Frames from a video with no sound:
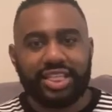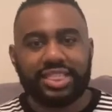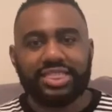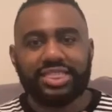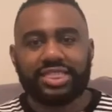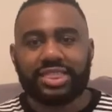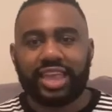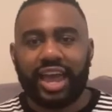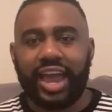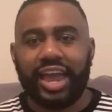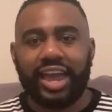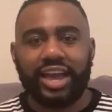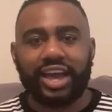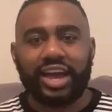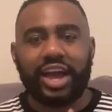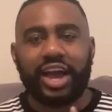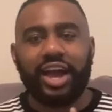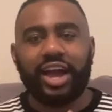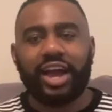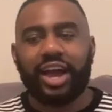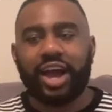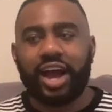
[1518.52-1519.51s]
Thank
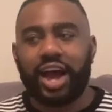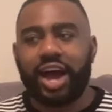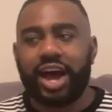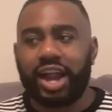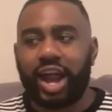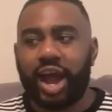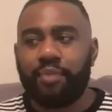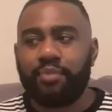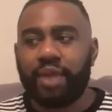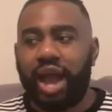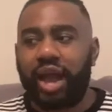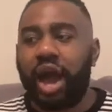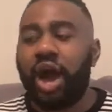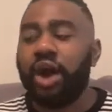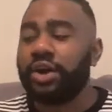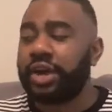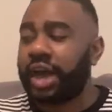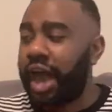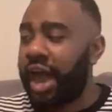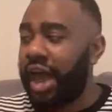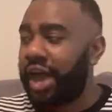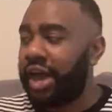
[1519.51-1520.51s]
God. I'm like,
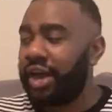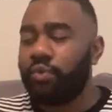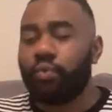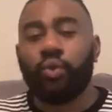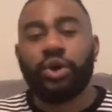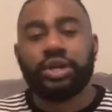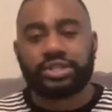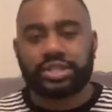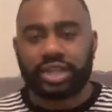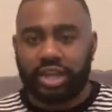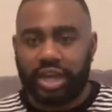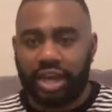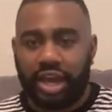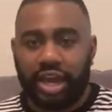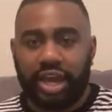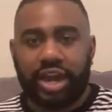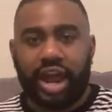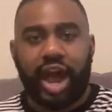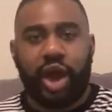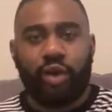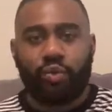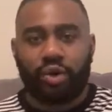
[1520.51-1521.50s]
okay. Once again,
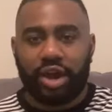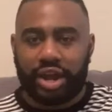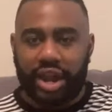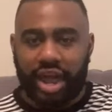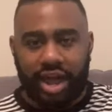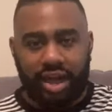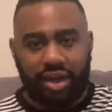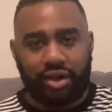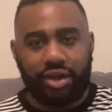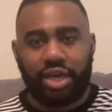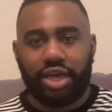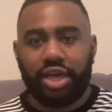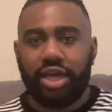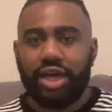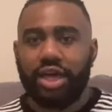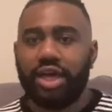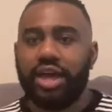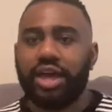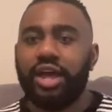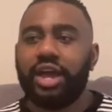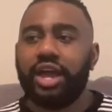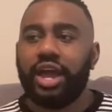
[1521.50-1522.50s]
I run out
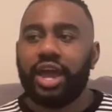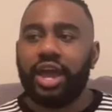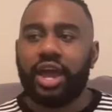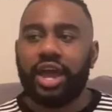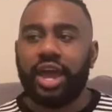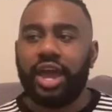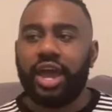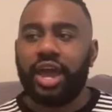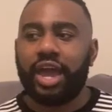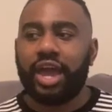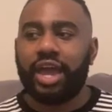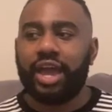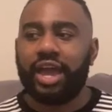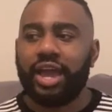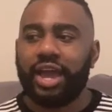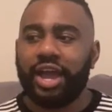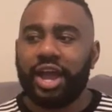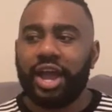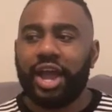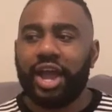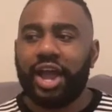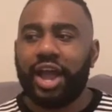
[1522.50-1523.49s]
and
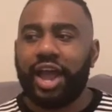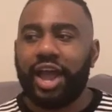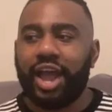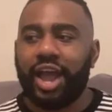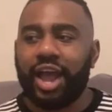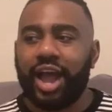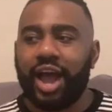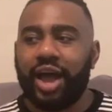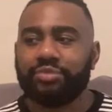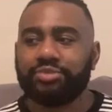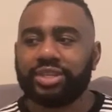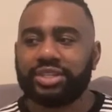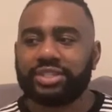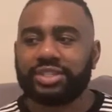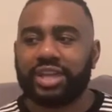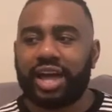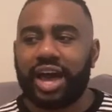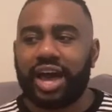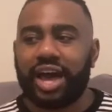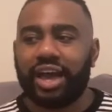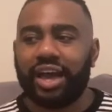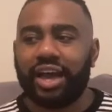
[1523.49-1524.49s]
I'm just
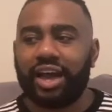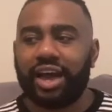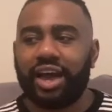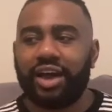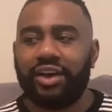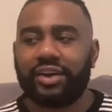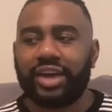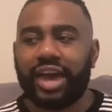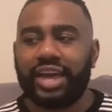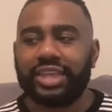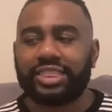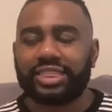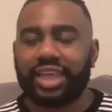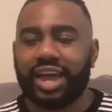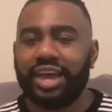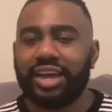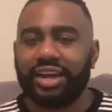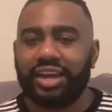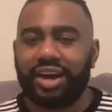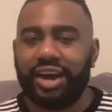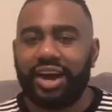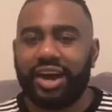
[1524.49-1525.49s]
like, okay,
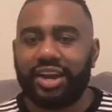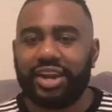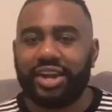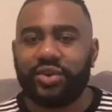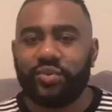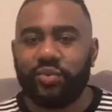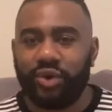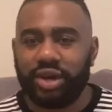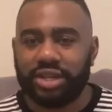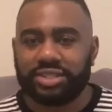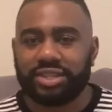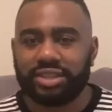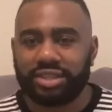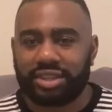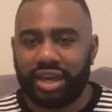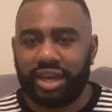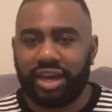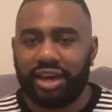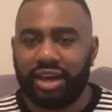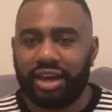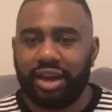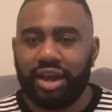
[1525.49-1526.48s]
thank God it wasn't
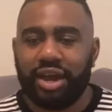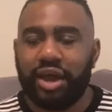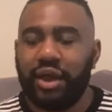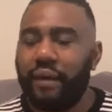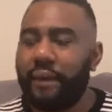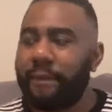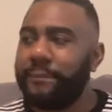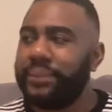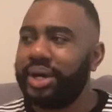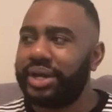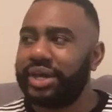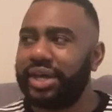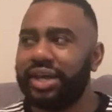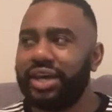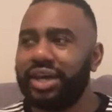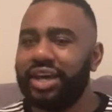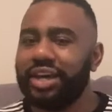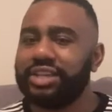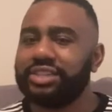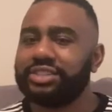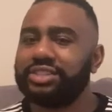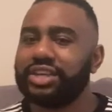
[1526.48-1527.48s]
there,
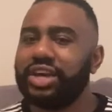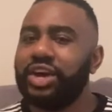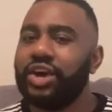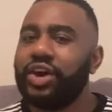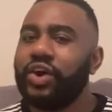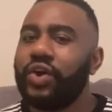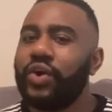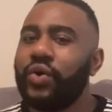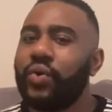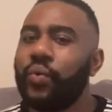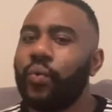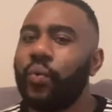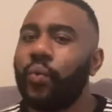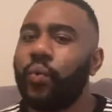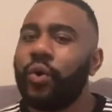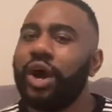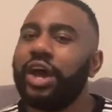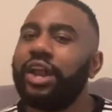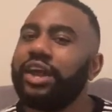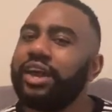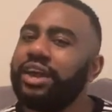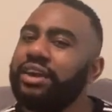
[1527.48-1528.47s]
because
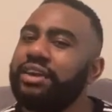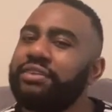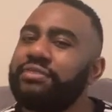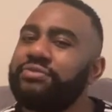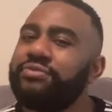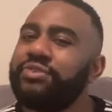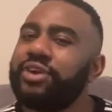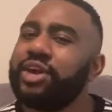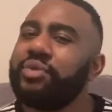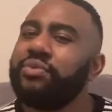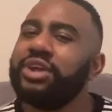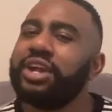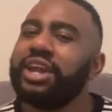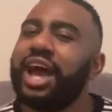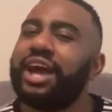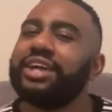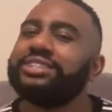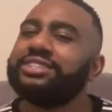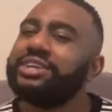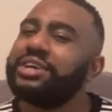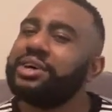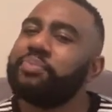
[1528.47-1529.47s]
what if he would have
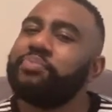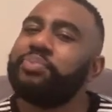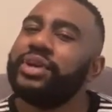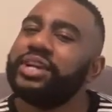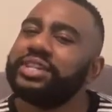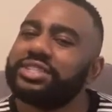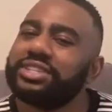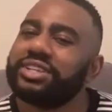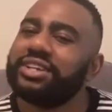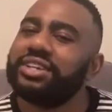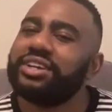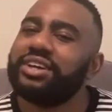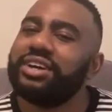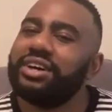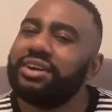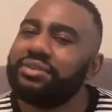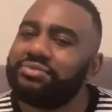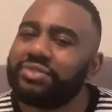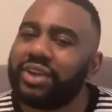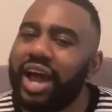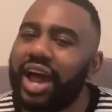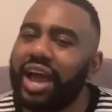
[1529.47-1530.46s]
like took a picture
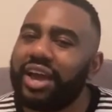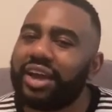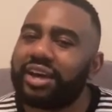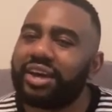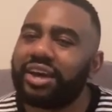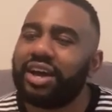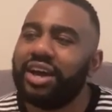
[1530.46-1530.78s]
of like